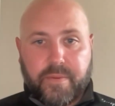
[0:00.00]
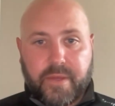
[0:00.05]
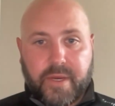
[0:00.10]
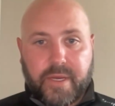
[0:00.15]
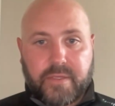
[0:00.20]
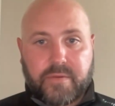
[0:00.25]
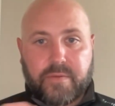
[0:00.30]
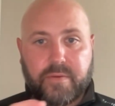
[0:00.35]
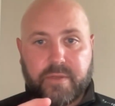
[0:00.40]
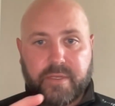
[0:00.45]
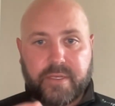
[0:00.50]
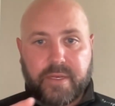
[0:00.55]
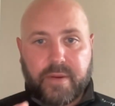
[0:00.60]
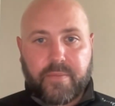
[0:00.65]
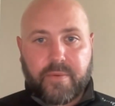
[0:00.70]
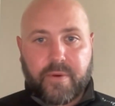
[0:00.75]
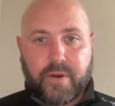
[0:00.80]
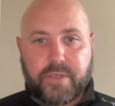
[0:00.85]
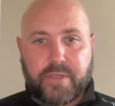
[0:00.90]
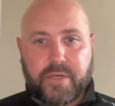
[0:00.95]
And that's where the
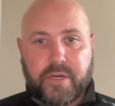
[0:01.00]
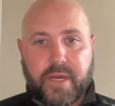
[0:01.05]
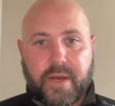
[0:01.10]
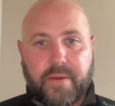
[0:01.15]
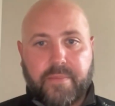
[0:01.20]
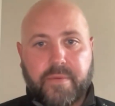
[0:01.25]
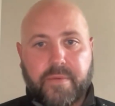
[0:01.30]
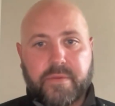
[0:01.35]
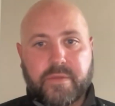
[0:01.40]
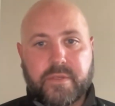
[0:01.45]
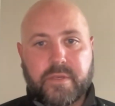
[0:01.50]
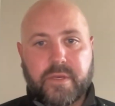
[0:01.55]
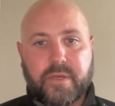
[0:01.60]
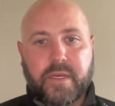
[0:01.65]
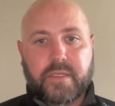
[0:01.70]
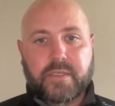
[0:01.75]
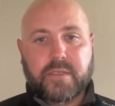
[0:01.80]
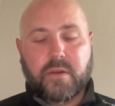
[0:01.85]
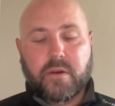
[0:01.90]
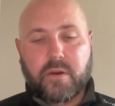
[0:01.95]
separation happens.
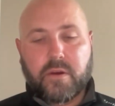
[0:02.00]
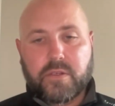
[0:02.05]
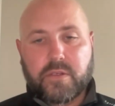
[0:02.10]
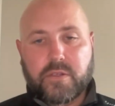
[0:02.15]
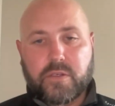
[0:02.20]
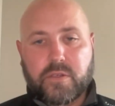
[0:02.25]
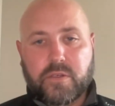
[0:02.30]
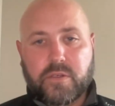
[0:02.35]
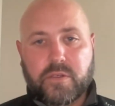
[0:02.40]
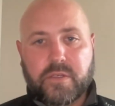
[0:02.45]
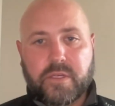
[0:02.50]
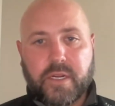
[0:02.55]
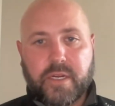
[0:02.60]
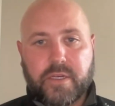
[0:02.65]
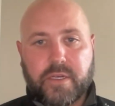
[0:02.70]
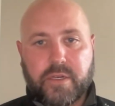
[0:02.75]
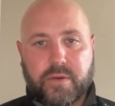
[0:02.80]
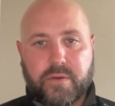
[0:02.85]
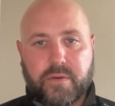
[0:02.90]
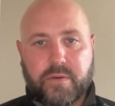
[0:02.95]
As long as you
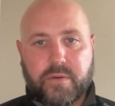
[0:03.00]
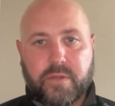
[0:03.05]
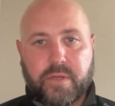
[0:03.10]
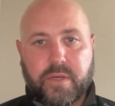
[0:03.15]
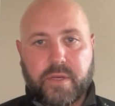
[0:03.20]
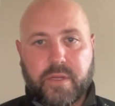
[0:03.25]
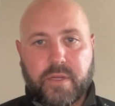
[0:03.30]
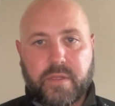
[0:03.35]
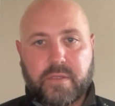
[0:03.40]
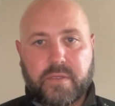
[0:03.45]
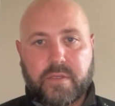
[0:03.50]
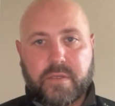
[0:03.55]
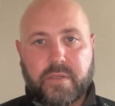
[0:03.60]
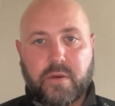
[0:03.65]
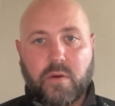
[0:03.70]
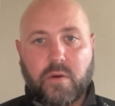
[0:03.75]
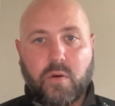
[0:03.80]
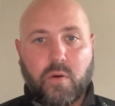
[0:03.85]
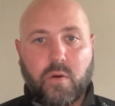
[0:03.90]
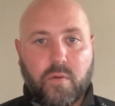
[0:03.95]
stick to your routines
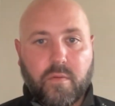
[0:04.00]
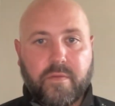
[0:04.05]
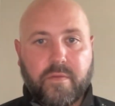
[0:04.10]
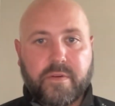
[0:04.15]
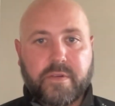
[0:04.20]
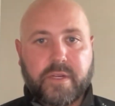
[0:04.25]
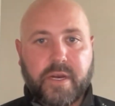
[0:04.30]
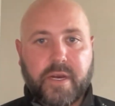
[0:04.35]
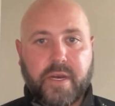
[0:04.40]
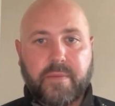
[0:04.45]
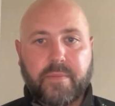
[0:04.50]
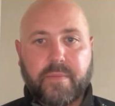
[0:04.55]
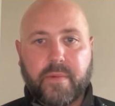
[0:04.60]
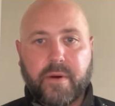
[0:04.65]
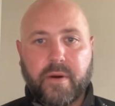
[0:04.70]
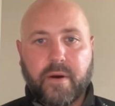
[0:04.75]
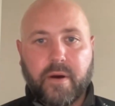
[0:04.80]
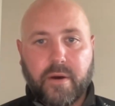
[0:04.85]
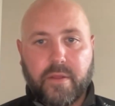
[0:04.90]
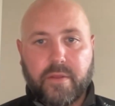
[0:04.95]
over time,
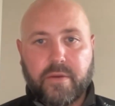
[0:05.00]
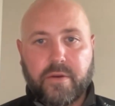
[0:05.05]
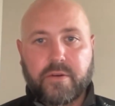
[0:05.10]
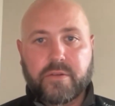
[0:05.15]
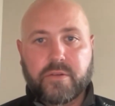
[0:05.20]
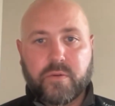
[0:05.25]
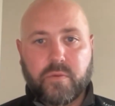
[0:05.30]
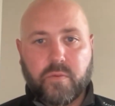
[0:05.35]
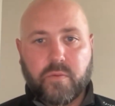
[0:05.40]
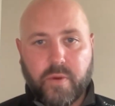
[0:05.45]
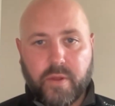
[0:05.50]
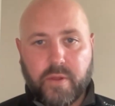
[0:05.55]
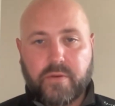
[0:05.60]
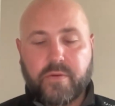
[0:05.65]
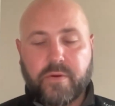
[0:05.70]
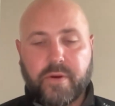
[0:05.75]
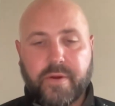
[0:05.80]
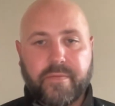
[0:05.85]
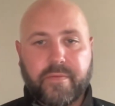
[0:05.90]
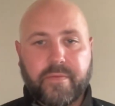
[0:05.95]
others will
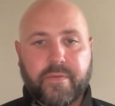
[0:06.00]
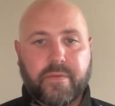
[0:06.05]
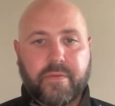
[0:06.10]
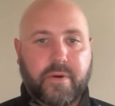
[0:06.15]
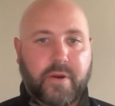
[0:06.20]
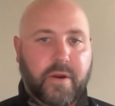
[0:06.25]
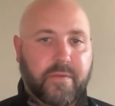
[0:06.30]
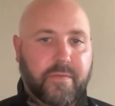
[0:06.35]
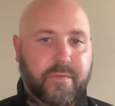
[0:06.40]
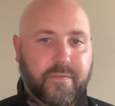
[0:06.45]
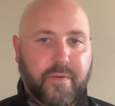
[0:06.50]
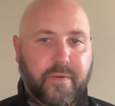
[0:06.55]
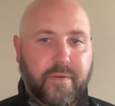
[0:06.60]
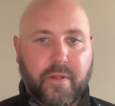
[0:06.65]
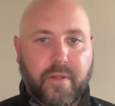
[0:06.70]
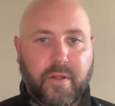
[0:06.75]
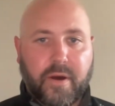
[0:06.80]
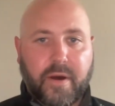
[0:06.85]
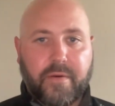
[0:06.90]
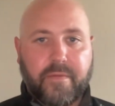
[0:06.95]
drift. They're going to
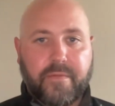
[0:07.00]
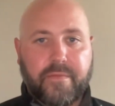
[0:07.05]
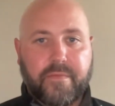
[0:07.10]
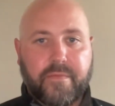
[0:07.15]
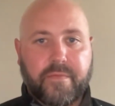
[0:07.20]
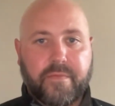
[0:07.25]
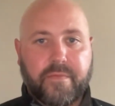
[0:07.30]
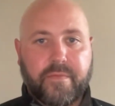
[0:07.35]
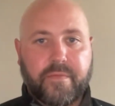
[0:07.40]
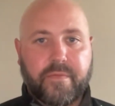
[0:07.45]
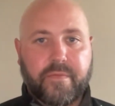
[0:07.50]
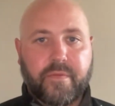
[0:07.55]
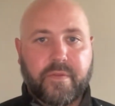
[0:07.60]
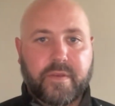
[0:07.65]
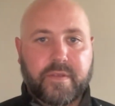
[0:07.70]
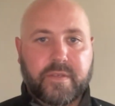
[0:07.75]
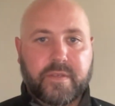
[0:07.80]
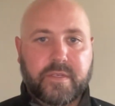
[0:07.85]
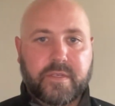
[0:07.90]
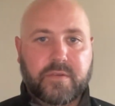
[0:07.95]
fall off.
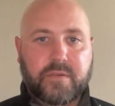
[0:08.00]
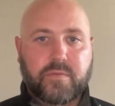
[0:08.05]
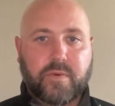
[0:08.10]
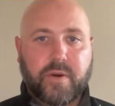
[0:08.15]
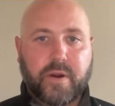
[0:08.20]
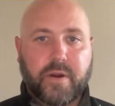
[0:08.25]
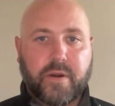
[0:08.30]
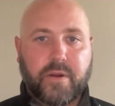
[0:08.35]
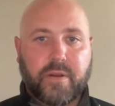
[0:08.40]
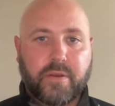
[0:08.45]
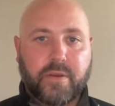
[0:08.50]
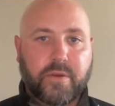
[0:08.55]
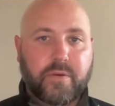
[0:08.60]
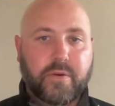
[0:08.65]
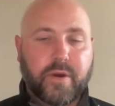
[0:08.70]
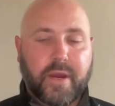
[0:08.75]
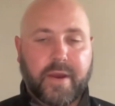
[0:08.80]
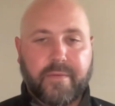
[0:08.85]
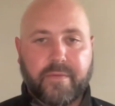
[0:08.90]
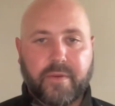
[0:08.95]
This is where
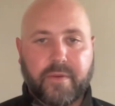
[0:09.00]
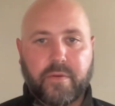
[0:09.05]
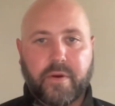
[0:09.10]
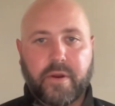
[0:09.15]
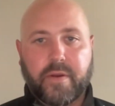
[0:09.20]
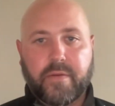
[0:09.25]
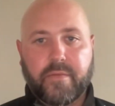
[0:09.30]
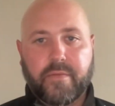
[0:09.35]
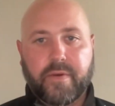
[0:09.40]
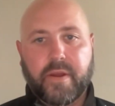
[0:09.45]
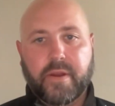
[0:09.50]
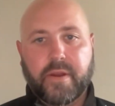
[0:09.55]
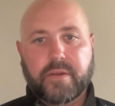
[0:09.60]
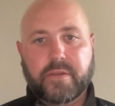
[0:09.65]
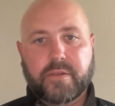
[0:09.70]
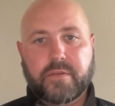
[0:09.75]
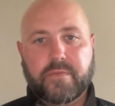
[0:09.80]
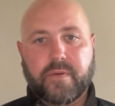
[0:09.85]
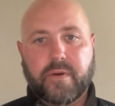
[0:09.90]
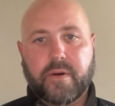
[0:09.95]
you have the great
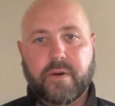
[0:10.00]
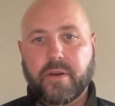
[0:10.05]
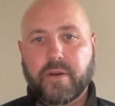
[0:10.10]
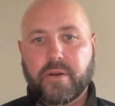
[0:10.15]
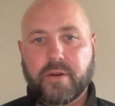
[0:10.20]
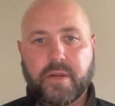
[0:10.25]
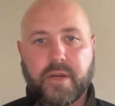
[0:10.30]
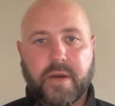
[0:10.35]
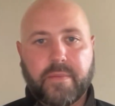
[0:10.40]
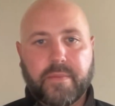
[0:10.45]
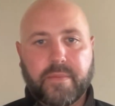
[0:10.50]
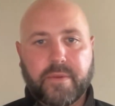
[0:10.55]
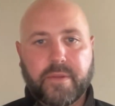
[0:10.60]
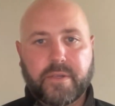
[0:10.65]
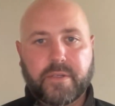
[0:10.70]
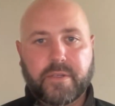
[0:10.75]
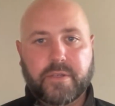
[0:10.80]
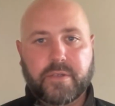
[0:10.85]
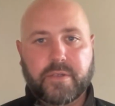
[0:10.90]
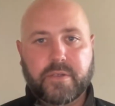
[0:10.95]
advantage on your
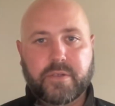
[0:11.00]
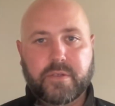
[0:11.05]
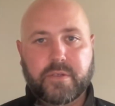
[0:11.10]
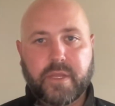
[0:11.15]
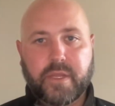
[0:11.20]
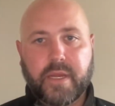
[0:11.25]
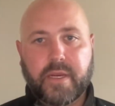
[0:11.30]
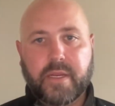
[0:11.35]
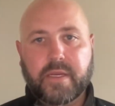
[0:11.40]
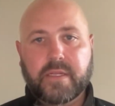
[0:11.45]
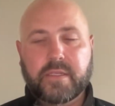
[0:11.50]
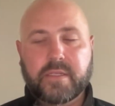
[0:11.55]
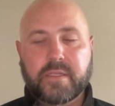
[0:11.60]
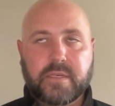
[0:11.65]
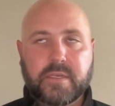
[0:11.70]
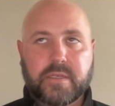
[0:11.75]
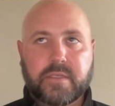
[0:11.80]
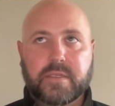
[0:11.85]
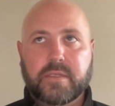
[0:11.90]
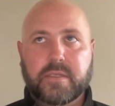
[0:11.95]
competition. That
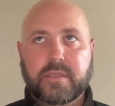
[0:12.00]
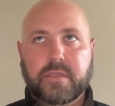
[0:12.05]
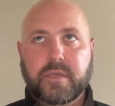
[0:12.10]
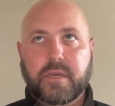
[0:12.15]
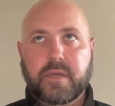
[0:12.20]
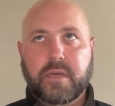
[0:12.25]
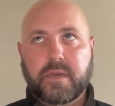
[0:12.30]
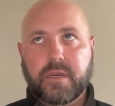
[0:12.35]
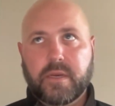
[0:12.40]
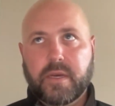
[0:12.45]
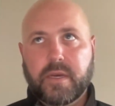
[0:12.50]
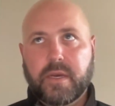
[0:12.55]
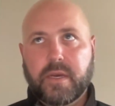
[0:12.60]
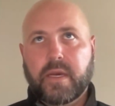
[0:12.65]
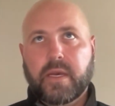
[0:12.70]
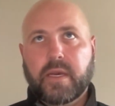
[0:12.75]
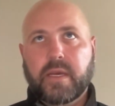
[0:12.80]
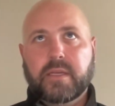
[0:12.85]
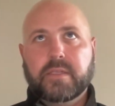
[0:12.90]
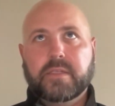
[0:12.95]
consistency
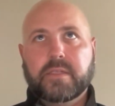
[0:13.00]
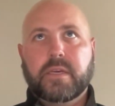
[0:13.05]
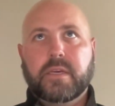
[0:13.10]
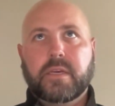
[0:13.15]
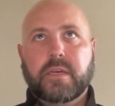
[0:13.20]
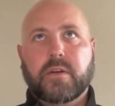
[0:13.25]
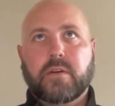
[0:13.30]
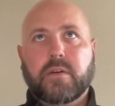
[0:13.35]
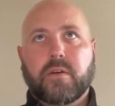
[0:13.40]
is key.